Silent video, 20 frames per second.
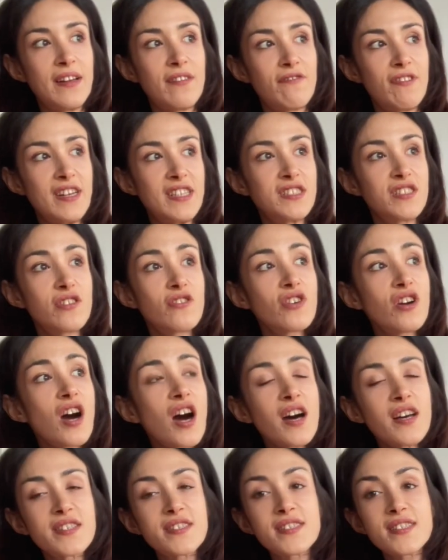Rachel
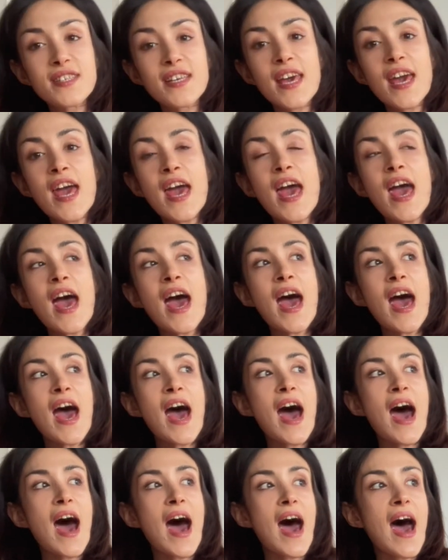Cusk.
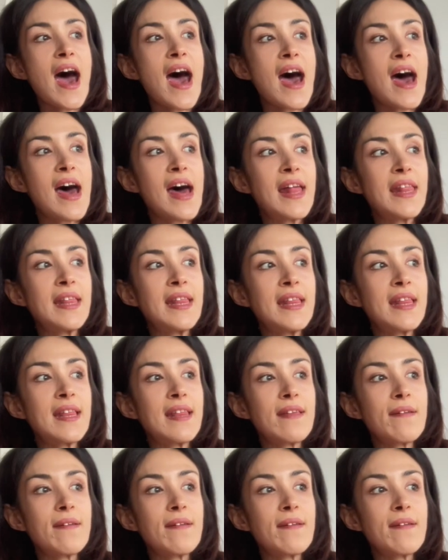And